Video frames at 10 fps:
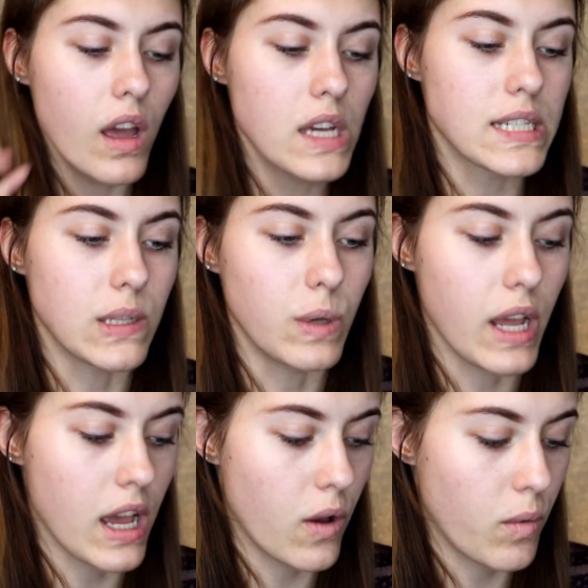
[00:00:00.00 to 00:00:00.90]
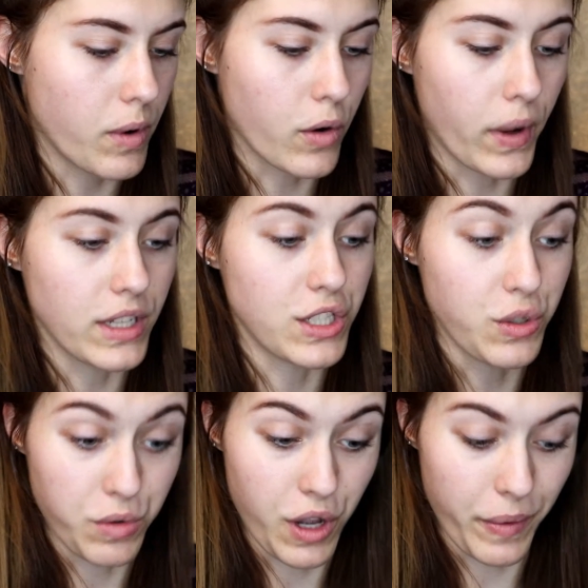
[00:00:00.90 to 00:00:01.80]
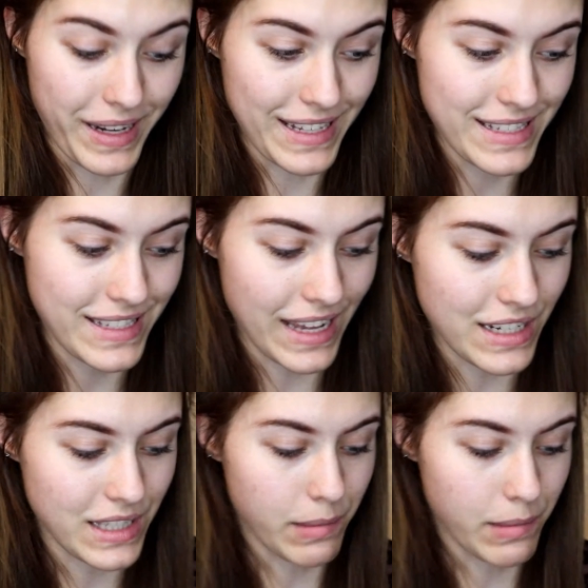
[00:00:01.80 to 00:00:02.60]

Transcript: so now we're going to go in and set the